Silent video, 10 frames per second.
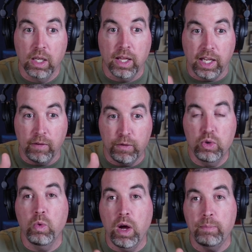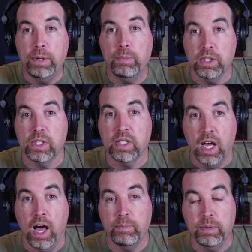Like, if you want people to
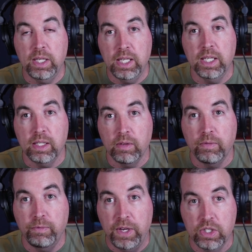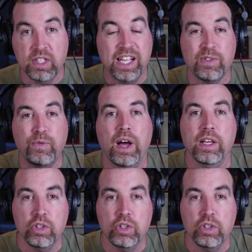stop eating fish, that's fine.